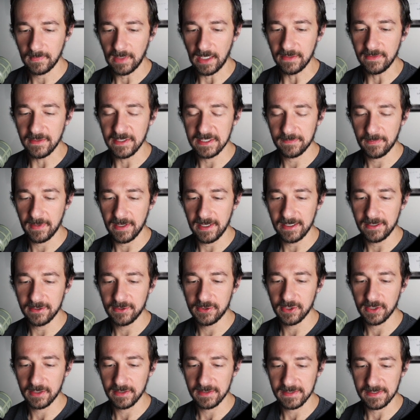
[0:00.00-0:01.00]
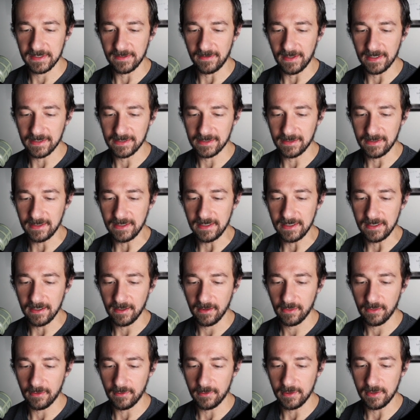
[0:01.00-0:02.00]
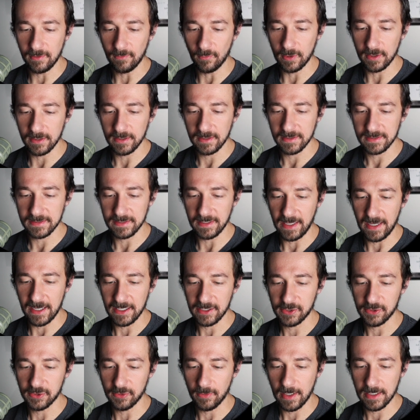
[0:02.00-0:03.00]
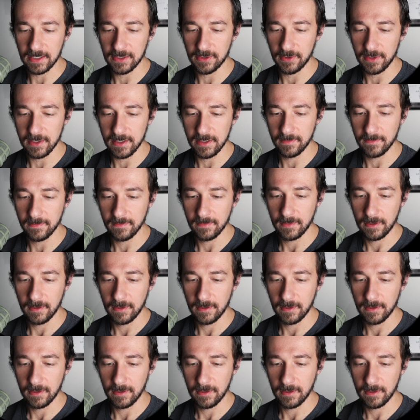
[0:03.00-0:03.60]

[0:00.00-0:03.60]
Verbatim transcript: On this page, select the 31 slash directory.